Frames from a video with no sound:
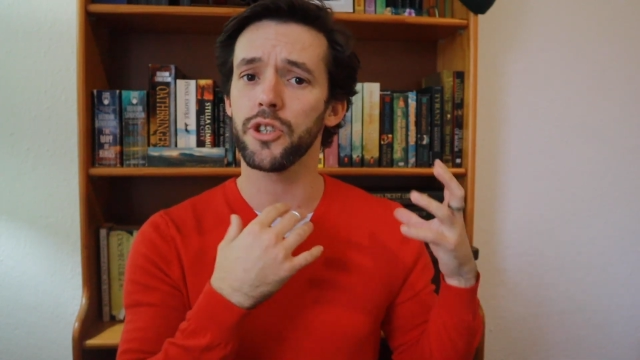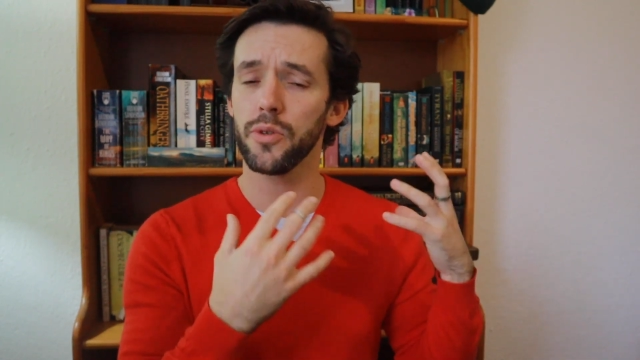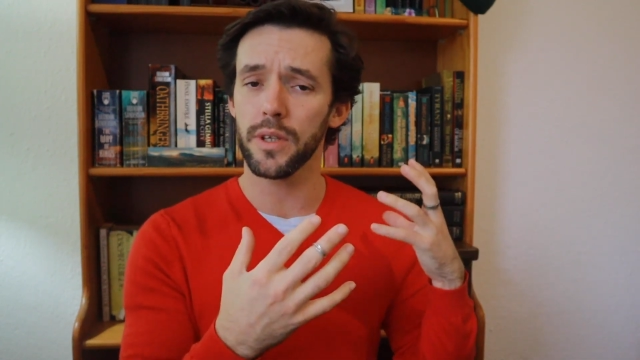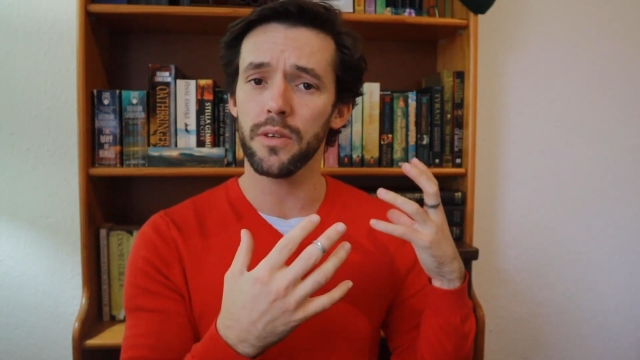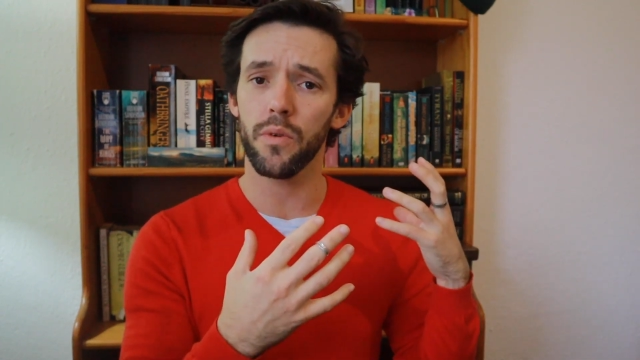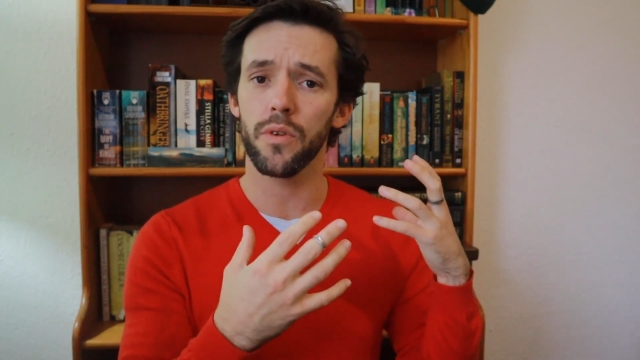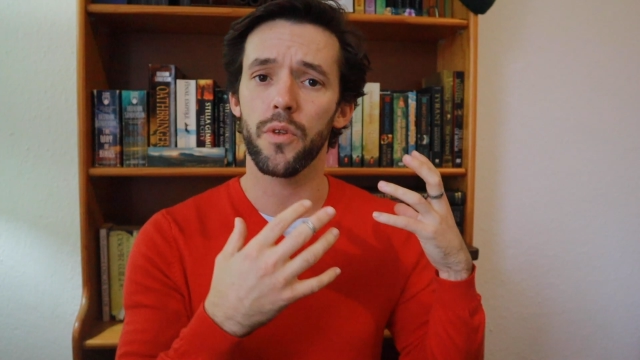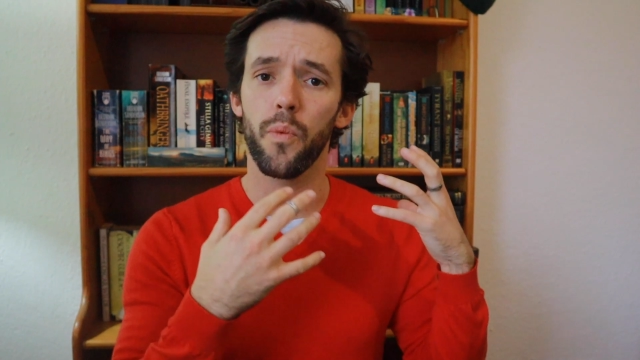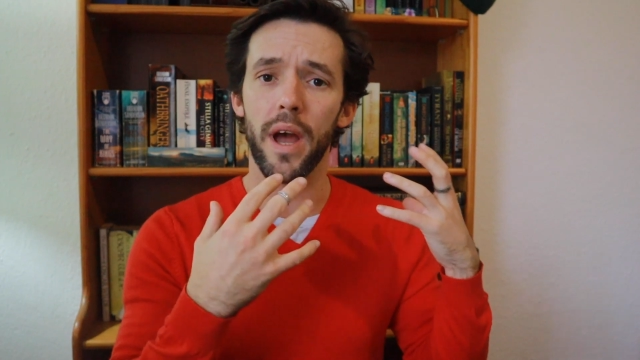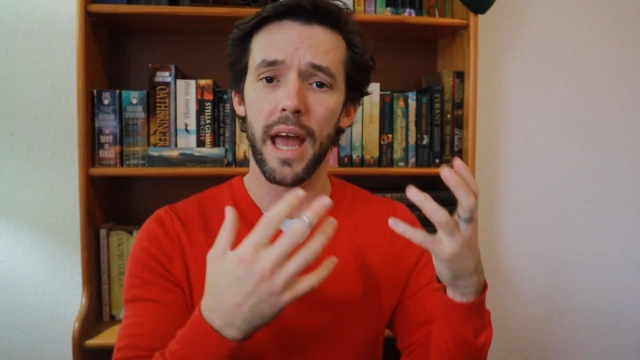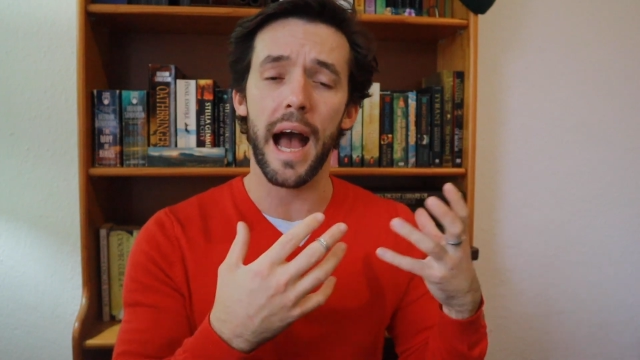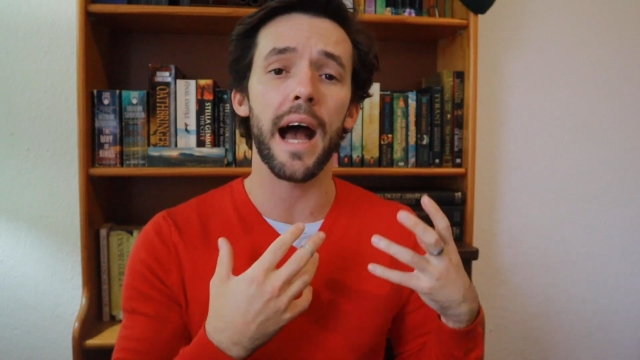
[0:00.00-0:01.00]
do it the
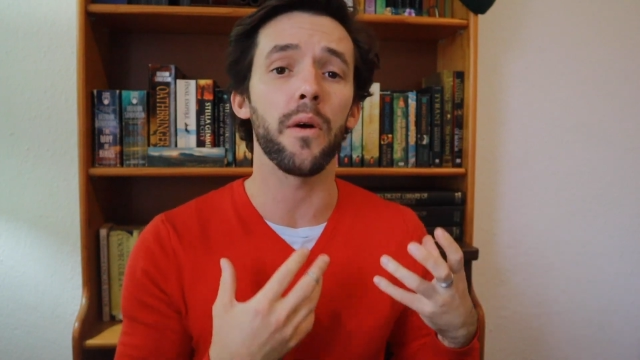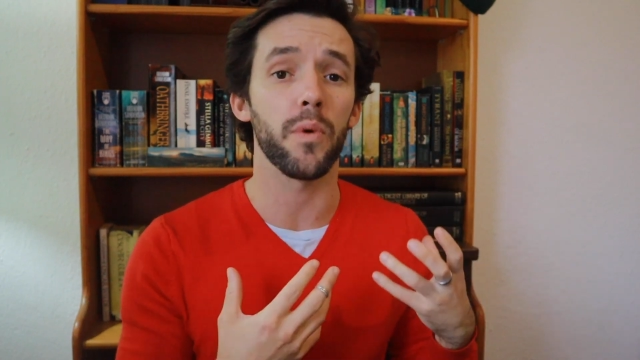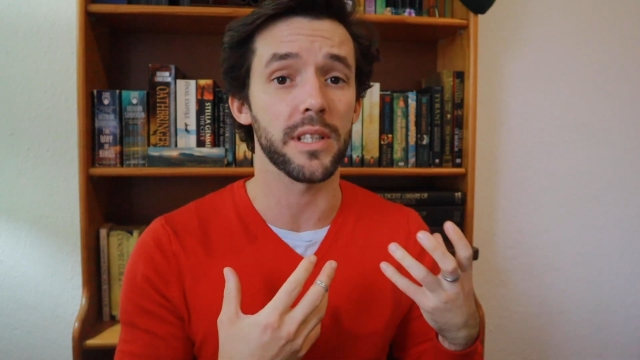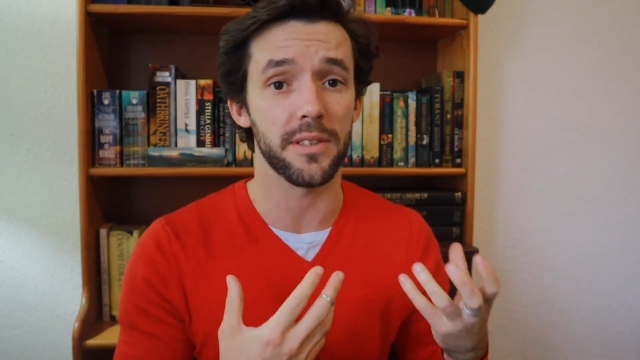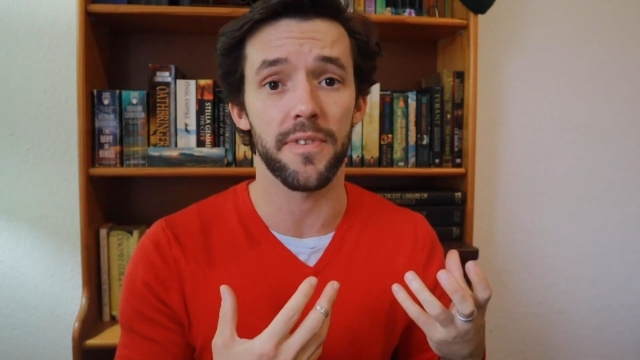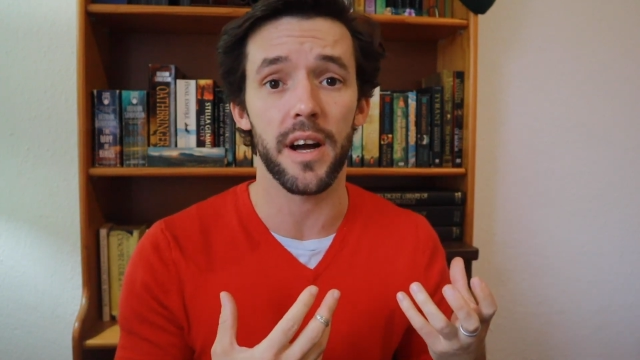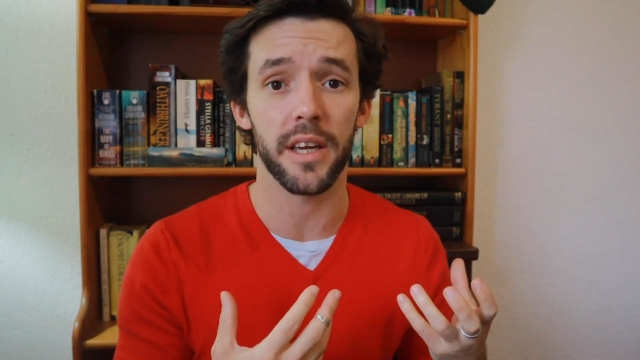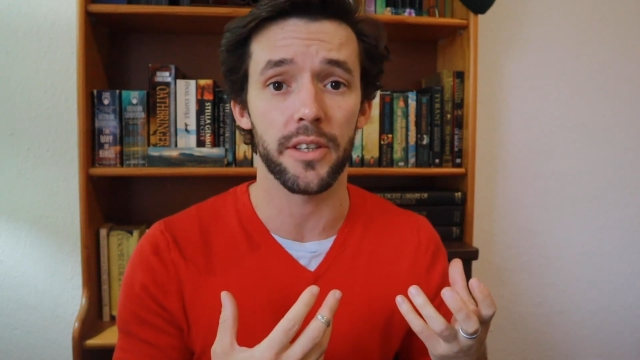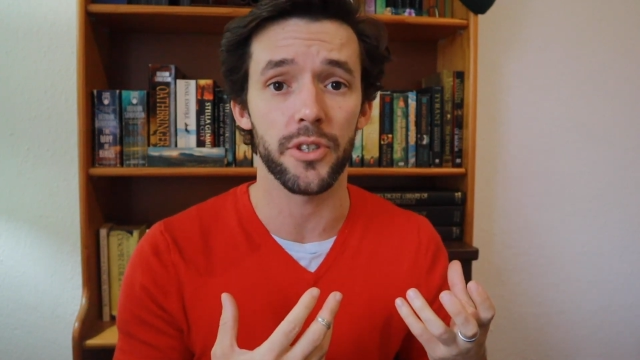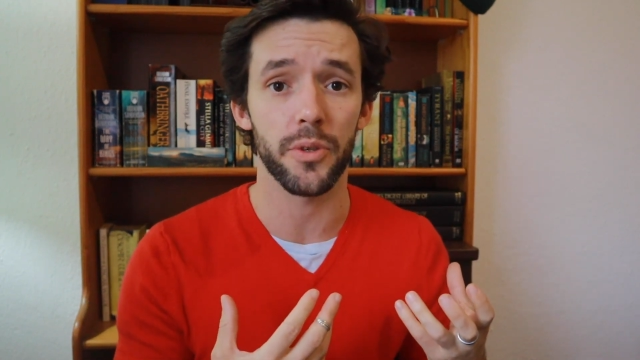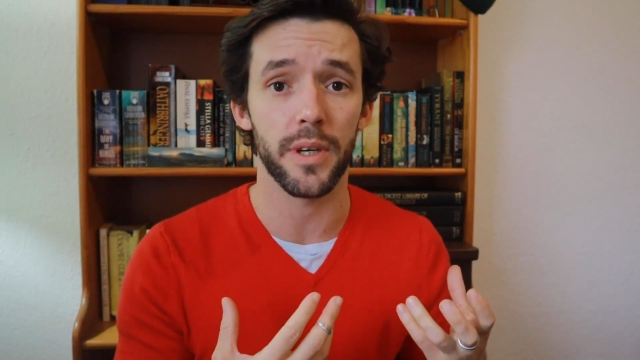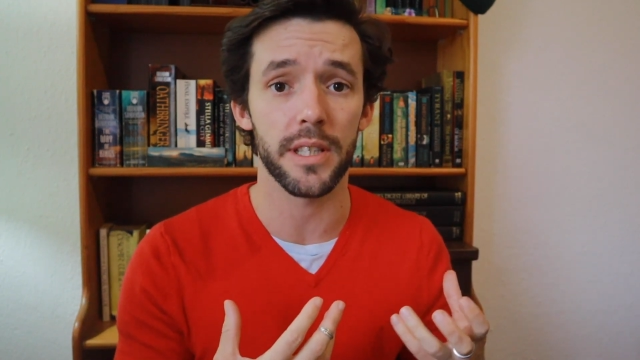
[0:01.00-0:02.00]
way I want to
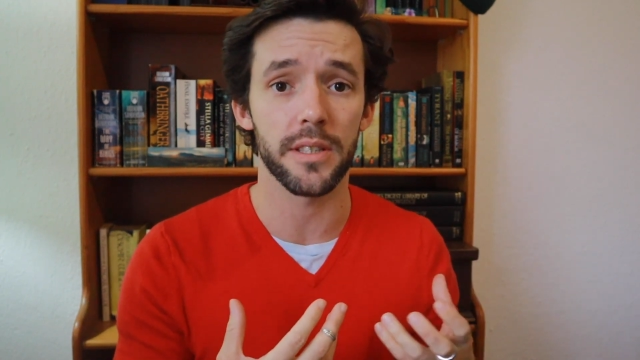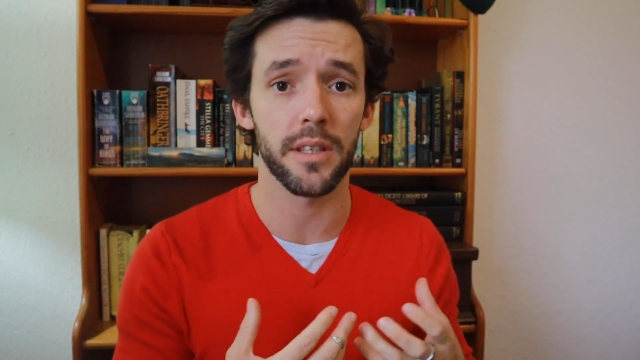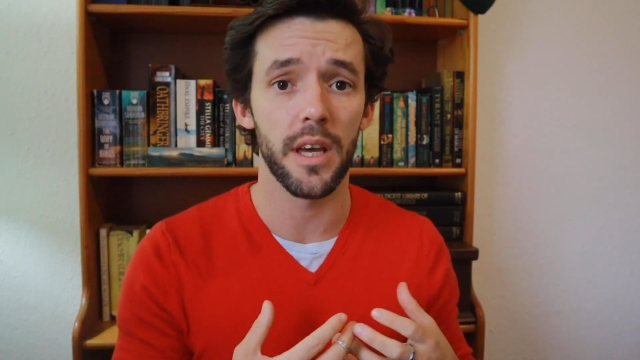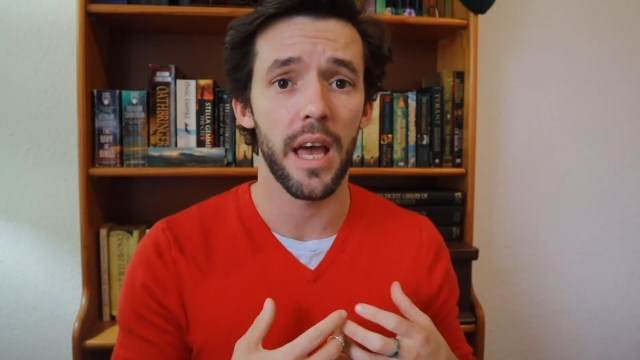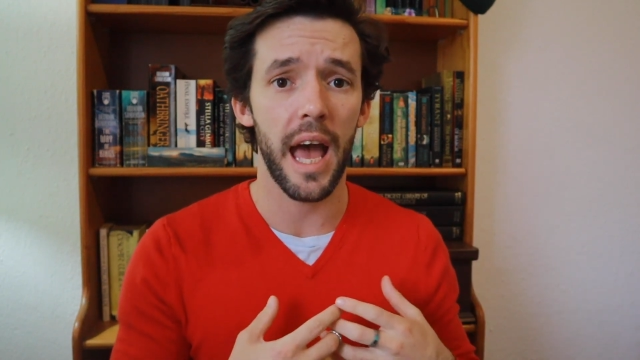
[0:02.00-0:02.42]
fucking do it